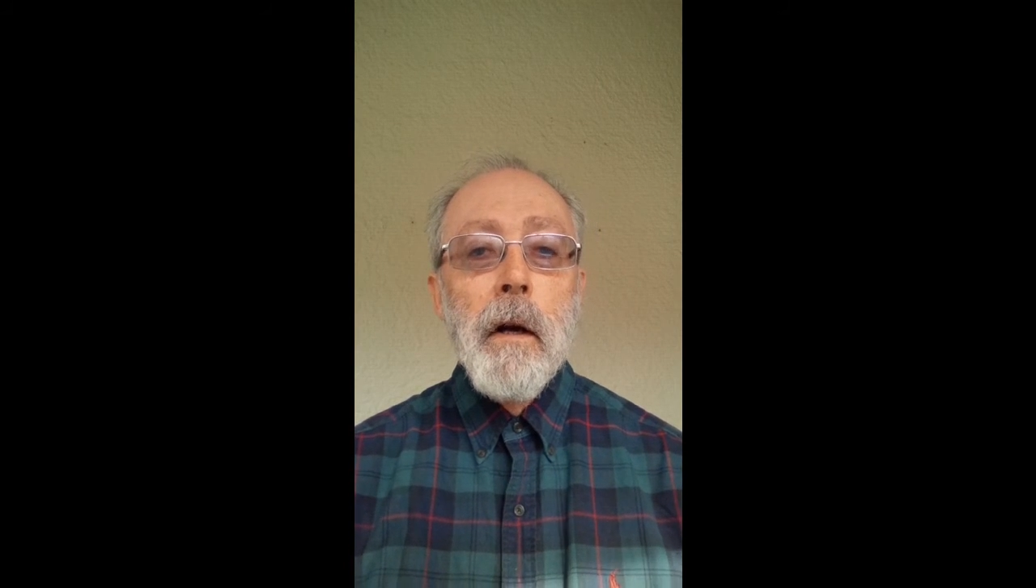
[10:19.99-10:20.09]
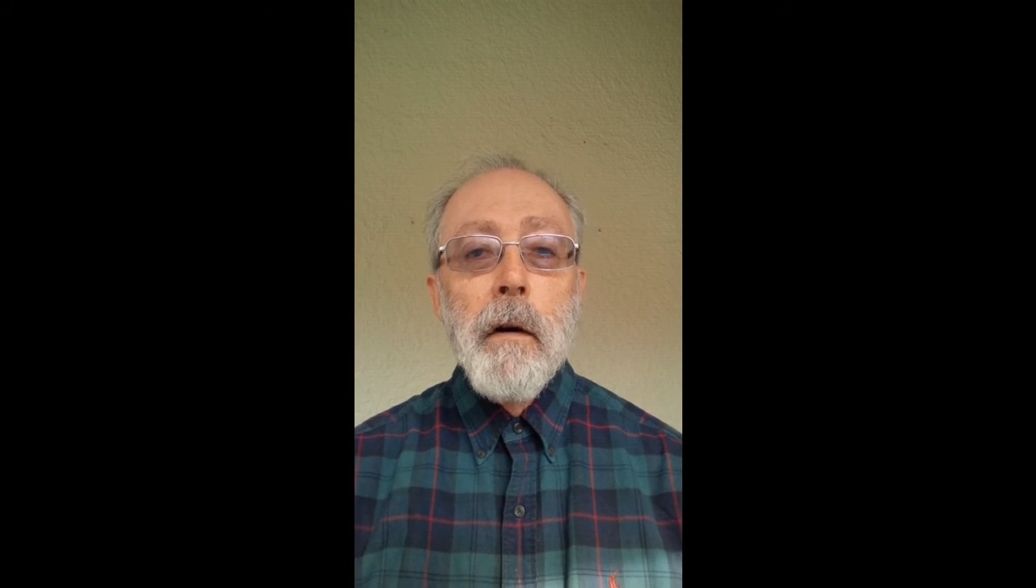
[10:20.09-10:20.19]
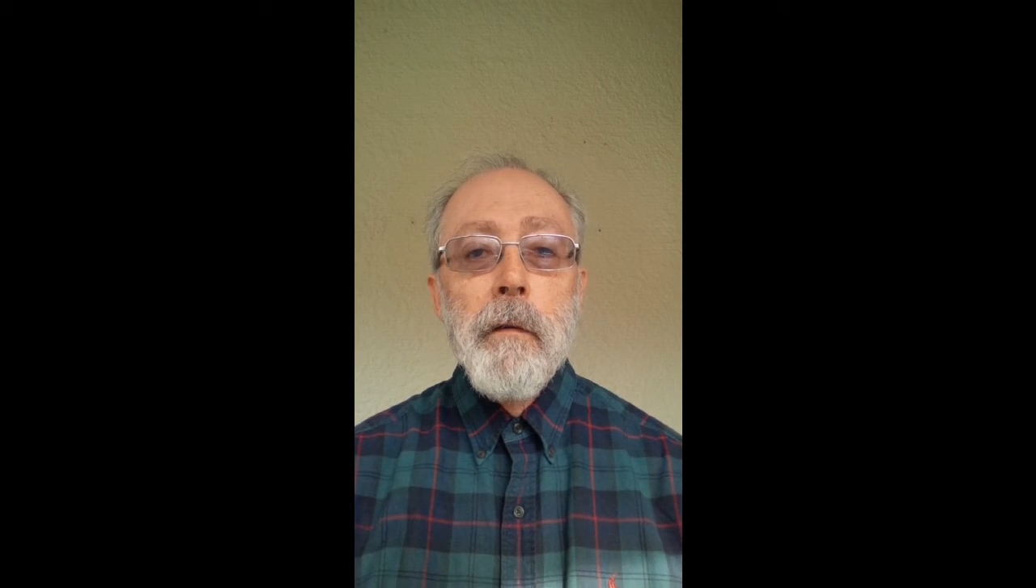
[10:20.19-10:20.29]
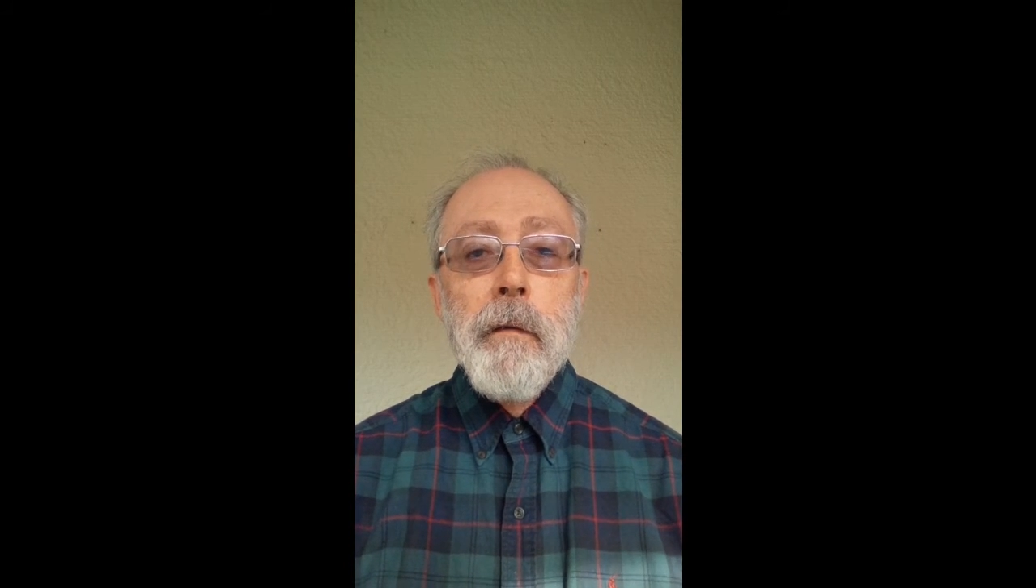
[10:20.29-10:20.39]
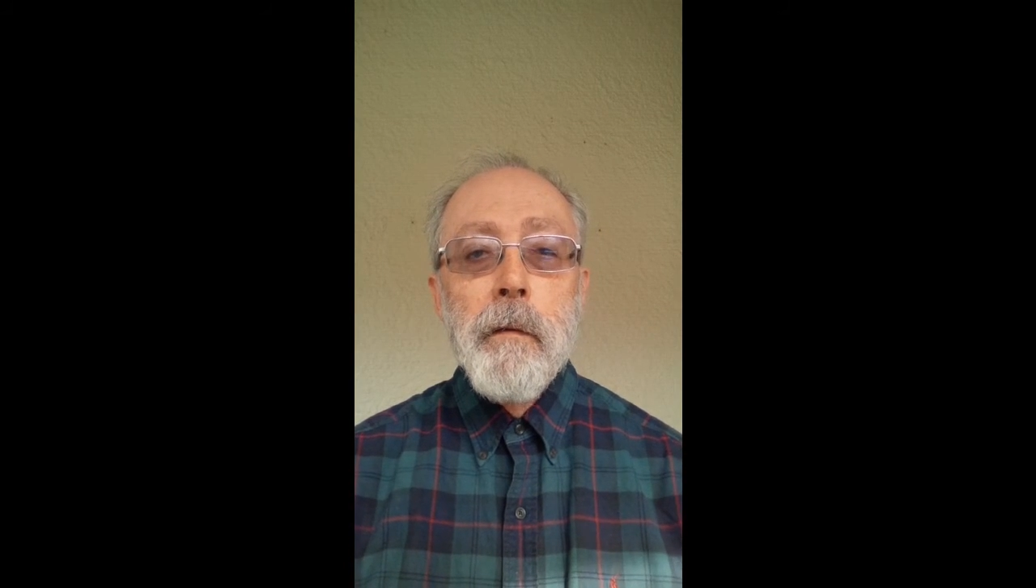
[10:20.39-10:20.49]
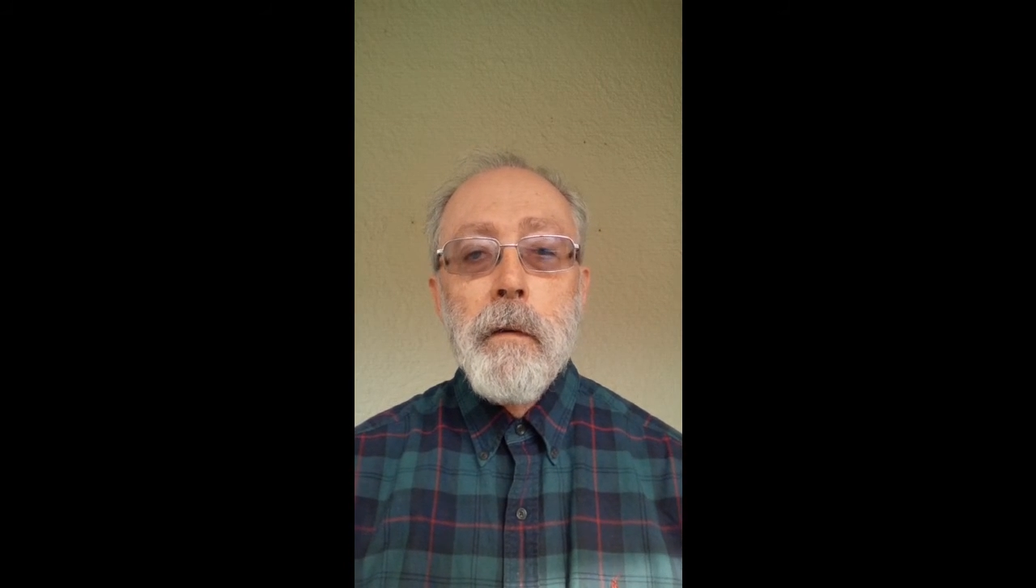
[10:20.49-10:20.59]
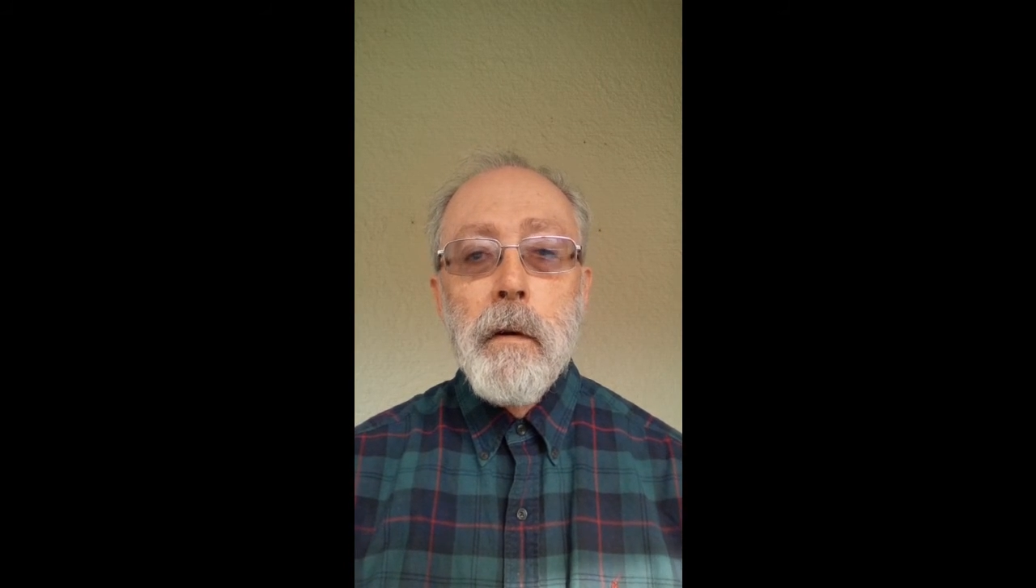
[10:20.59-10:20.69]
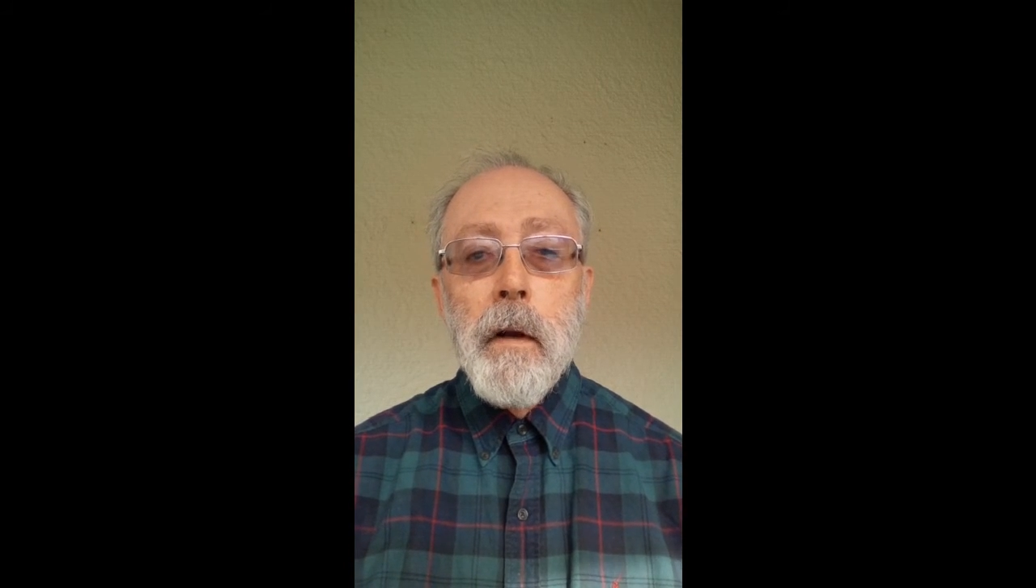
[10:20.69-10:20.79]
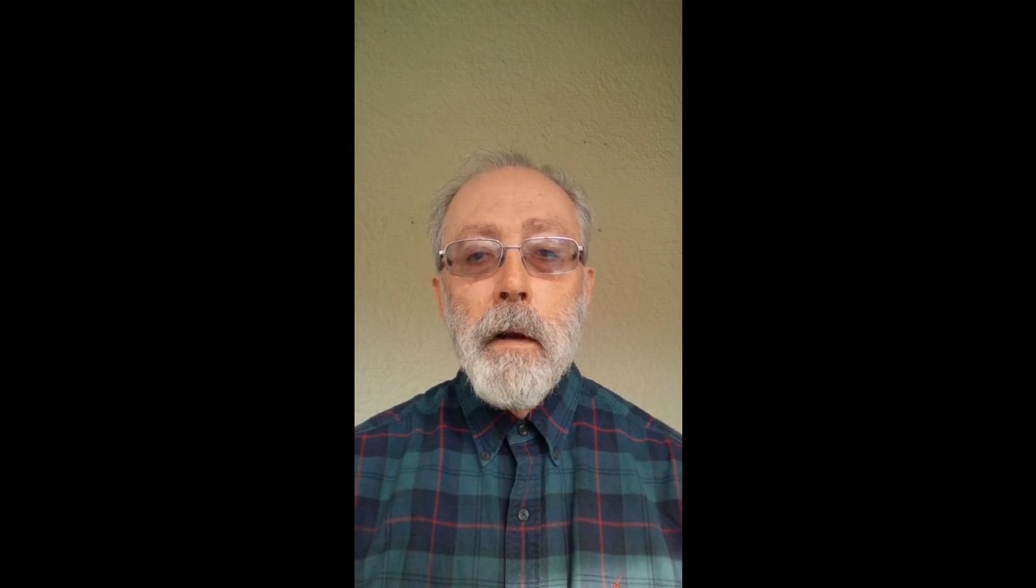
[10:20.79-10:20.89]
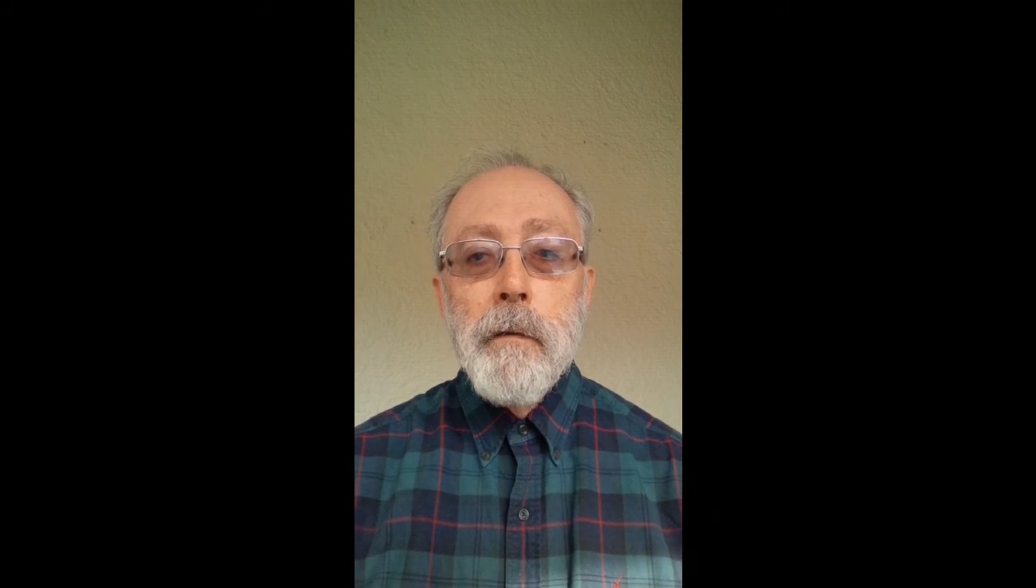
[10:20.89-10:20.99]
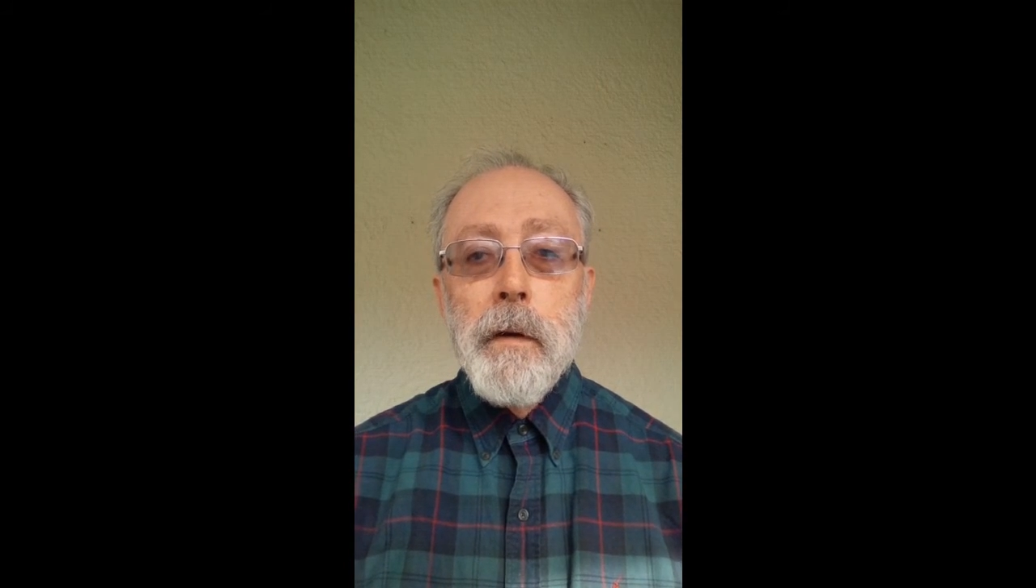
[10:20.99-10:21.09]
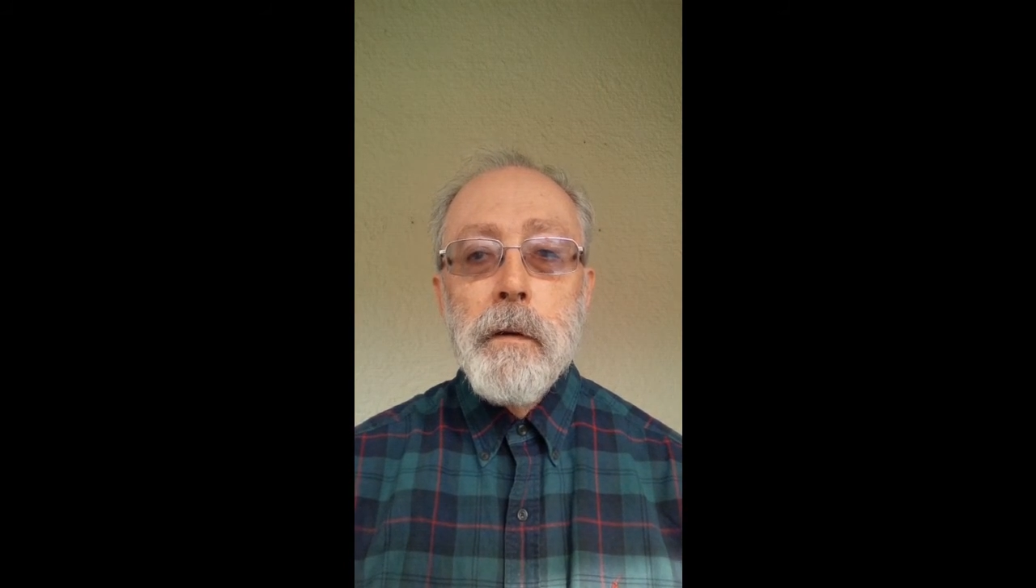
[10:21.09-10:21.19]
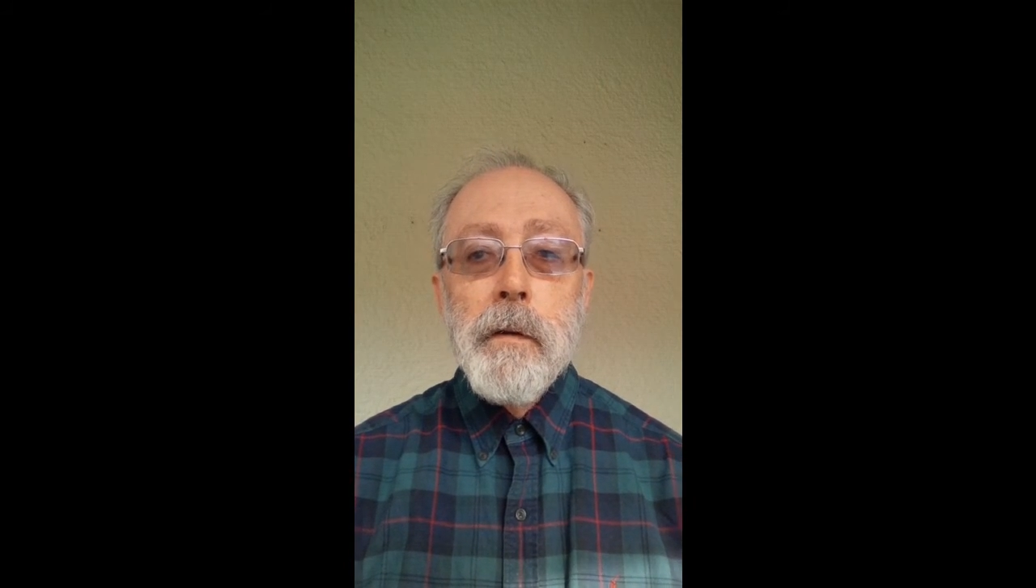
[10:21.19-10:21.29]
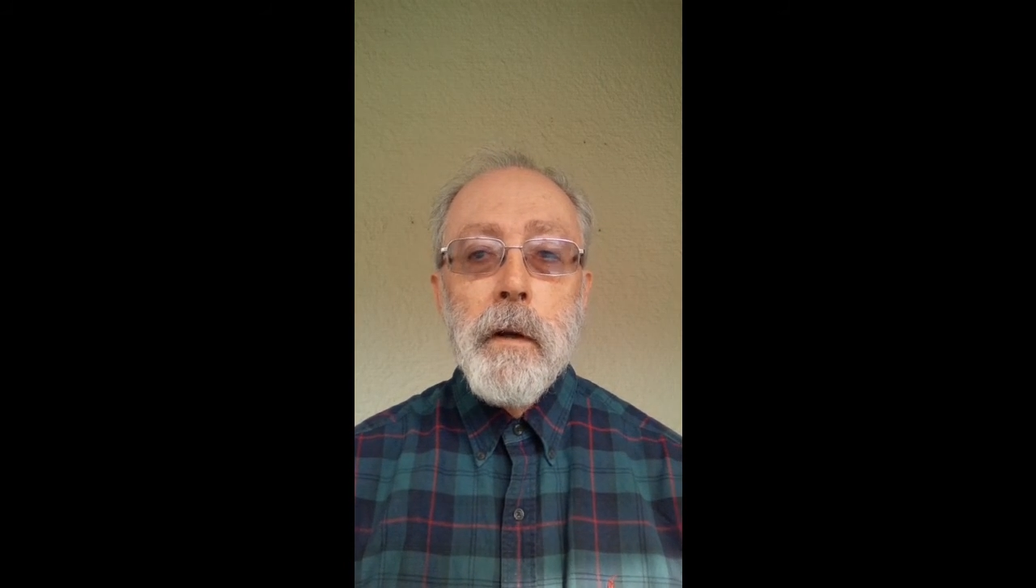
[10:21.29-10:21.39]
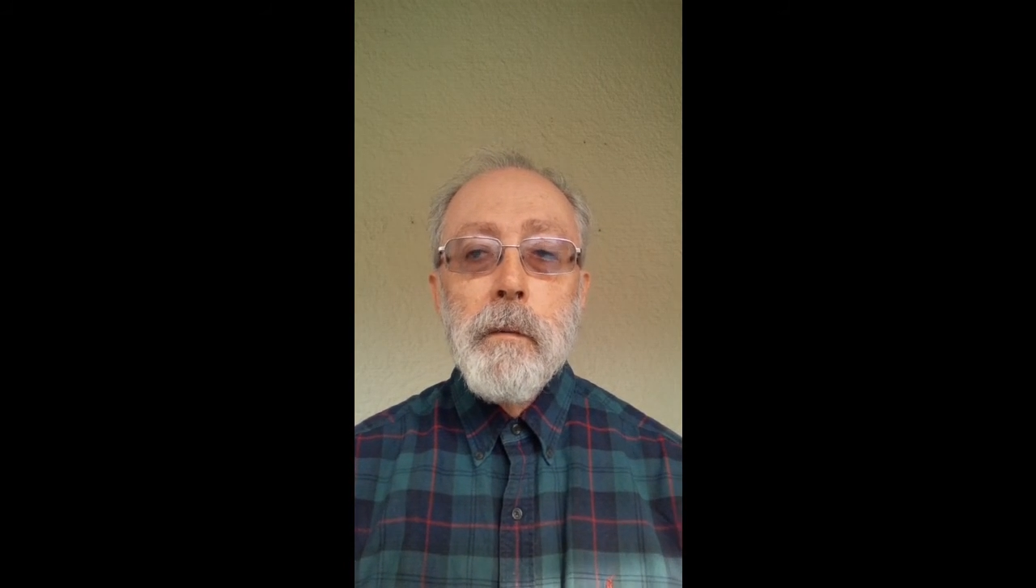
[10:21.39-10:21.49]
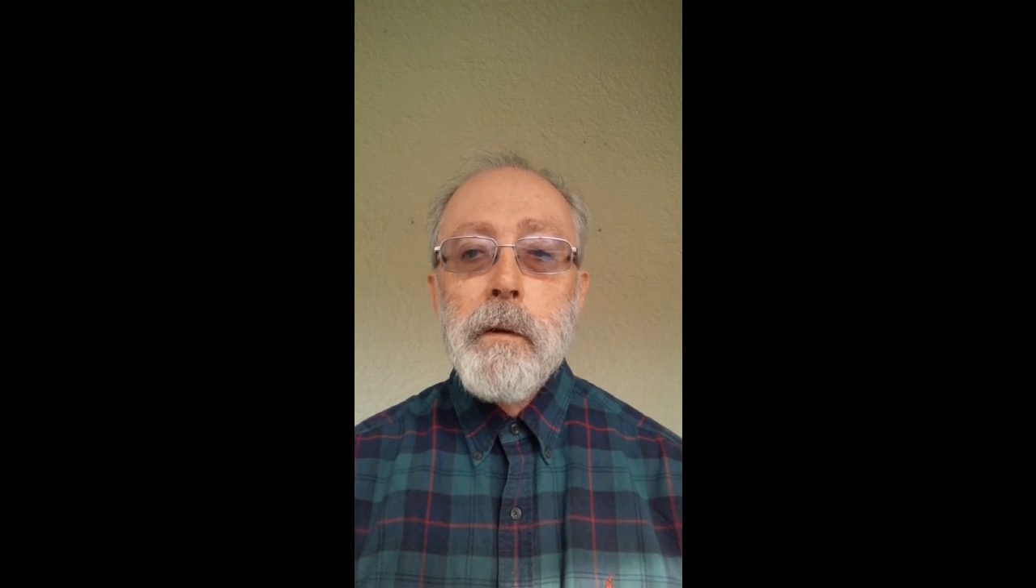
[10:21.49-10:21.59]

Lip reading: of NVC